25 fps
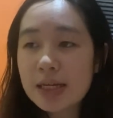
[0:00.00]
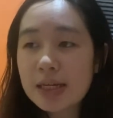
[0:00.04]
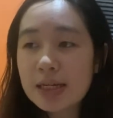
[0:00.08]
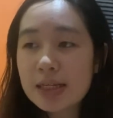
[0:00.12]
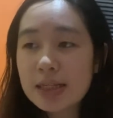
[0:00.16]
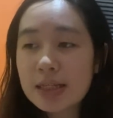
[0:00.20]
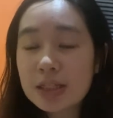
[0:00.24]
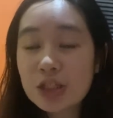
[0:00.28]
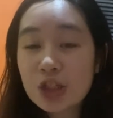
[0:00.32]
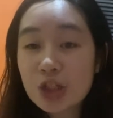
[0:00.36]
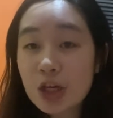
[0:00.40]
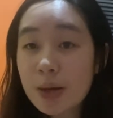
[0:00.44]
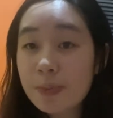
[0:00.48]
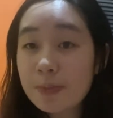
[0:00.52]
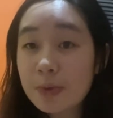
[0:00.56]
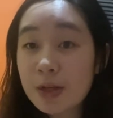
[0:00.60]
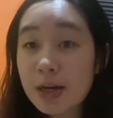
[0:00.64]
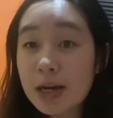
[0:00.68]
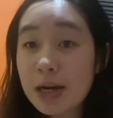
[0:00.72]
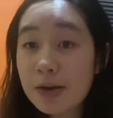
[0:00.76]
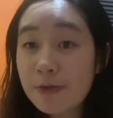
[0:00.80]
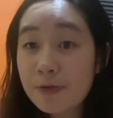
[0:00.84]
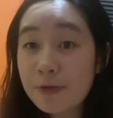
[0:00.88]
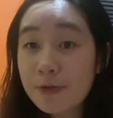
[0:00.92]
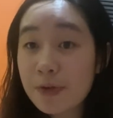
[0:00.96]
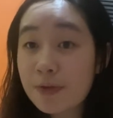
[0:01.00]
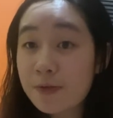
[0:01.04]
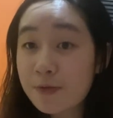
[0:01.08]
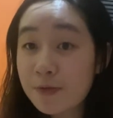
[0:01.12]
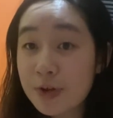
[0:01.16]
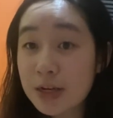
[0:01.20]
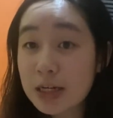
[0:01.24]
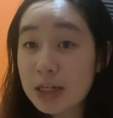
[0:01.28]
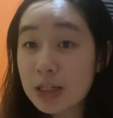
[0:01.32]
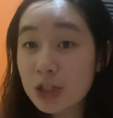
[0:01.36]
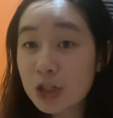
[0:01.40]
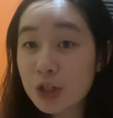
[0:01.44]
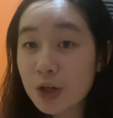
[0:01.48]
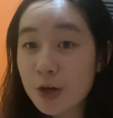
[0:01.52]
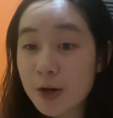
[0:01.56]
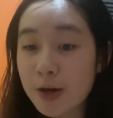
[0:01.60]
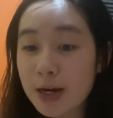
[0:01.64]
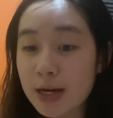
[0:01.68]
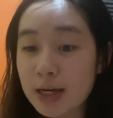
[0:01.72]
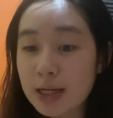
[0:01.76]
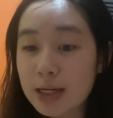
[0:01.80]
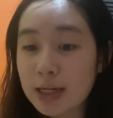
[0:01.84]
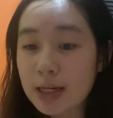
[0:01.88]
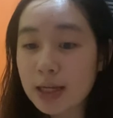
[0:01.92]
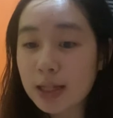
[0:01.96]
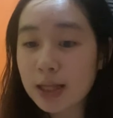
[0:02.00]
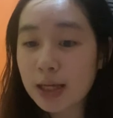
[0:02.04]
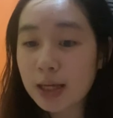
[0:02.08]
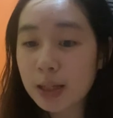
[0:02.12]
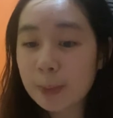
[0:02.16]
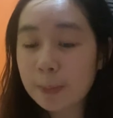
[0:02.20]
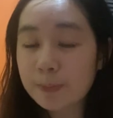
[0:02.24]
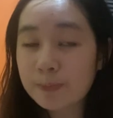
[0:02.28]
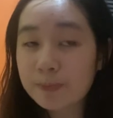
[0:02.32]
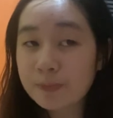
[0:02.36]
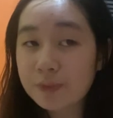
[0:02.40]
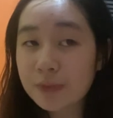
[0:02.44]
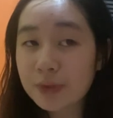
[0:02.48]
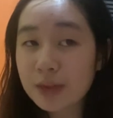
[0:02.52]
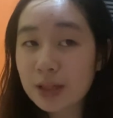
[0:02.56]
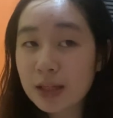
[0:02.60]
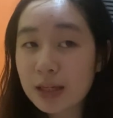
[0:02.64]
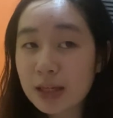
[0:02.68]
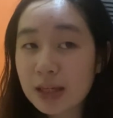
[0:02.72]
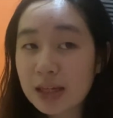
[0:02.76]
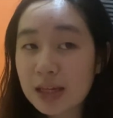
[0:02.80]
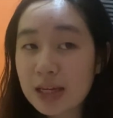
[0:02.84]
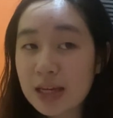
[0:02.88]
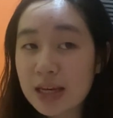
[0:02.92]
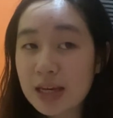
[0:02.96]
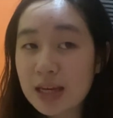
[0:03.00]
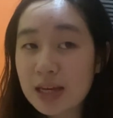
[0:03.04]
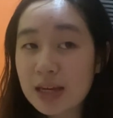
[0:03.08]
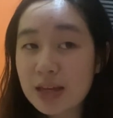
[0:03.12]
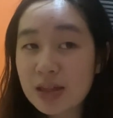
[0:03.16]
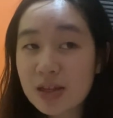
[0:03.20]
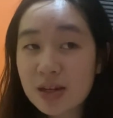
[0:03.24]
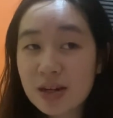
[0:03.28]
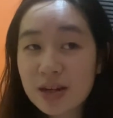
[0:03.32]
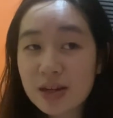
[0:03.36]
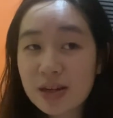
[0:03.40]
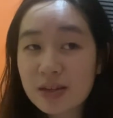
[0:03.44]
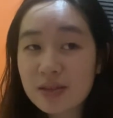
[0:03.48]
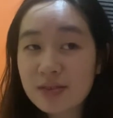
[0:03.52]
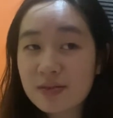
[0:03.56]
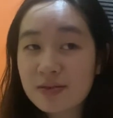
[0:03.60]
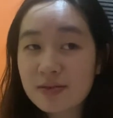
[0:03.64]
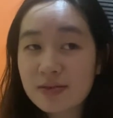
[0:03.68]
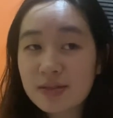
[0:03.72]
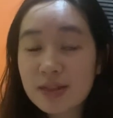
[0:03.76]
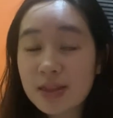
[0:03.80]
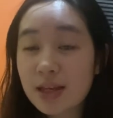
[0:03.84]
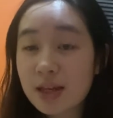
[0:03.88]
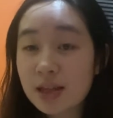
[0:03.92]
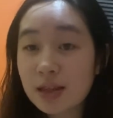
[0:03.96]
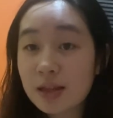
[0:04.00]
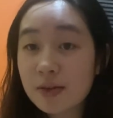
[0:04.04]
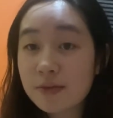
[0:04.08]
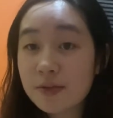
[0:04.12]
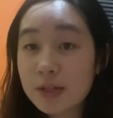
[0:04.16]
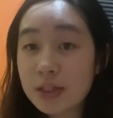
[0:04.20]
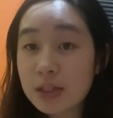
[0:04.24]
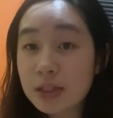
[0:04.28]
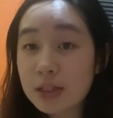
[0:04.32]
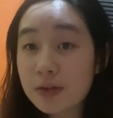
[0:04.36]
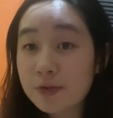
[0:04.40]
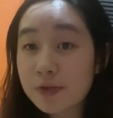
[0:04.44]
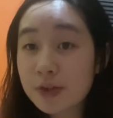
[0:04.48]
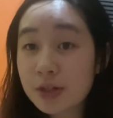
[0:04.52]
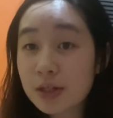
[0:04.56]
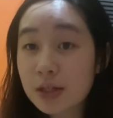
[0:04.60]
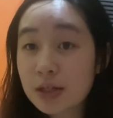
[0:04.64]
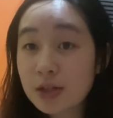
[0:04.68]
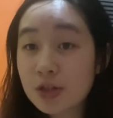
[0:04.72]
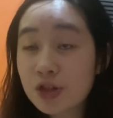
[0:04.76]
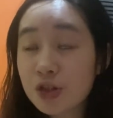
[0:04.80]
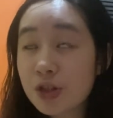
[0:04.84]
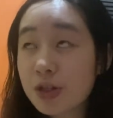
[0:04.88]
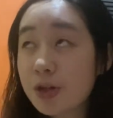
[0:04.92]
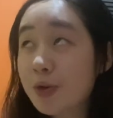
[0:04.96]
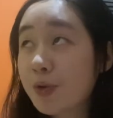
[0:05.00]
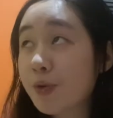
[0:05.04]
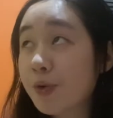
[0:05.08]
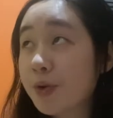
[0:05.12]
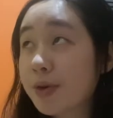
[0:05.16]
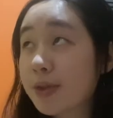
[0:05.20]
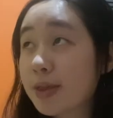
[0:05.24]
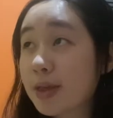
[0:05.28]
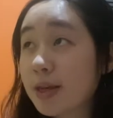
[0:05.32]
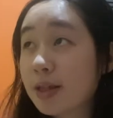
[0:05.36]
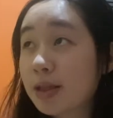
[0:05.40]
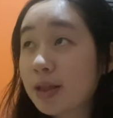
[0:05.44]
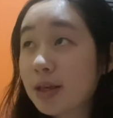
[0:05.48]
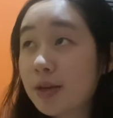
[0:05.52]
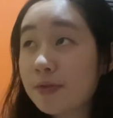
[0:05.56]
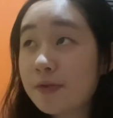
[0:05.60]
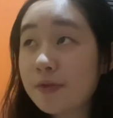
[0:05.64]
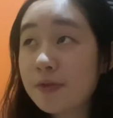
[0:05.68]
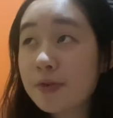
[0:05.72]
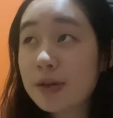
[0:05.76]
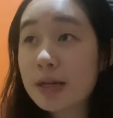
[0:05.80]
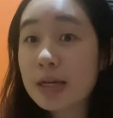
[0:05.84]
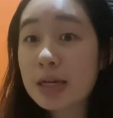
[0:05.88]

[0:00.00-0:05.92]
the chapter finished already like either they live in different country or they live